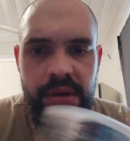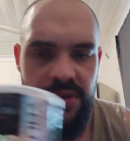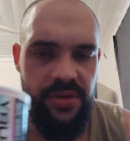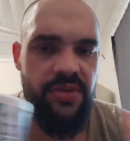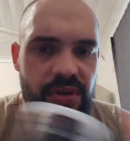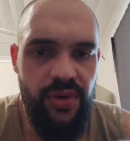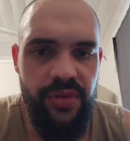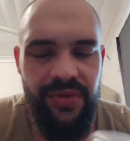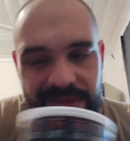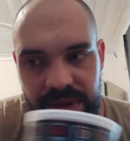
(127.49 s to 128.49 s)
You start off,
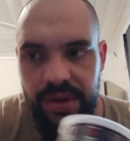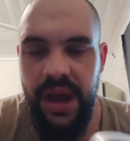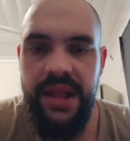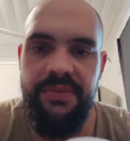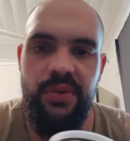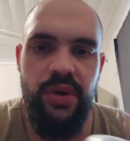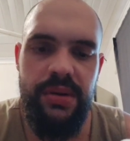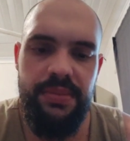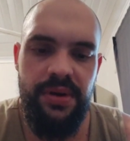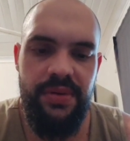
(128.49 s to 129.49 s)
you can if you
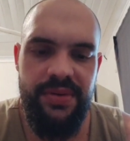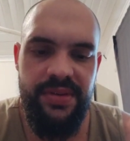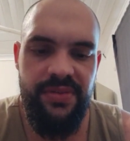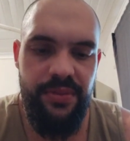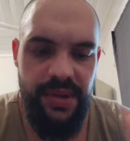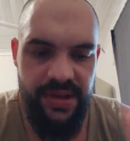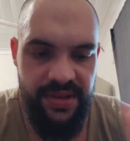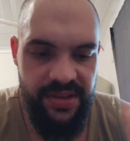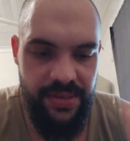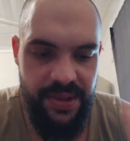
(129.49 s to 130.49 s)
want, but obviously for me,
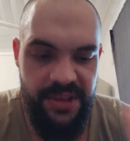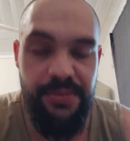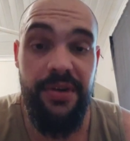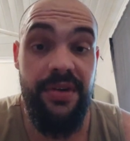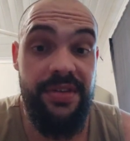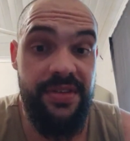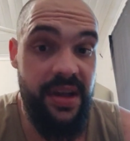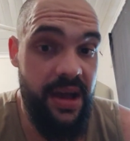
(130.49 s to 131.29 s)
since I'm an experienced